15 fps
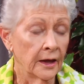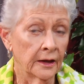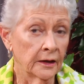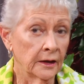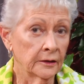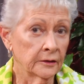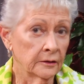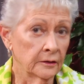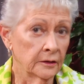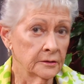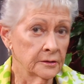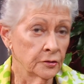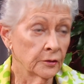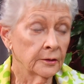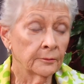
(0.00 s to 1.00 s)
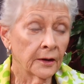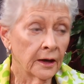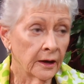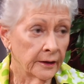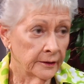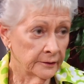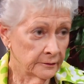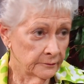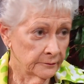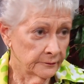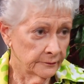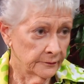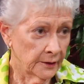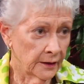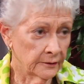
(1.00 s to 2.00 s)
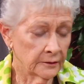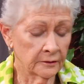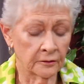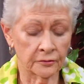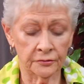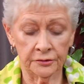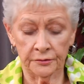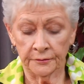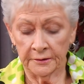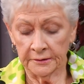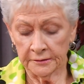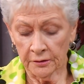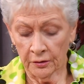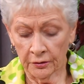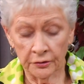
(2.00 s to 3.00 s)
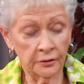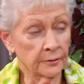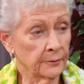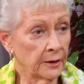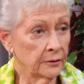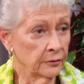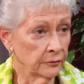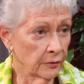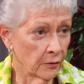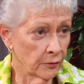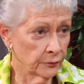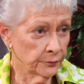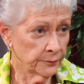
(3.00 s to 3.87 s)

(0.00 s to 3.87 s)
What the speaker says: And you can buy it at the nurseries, or you can make your own.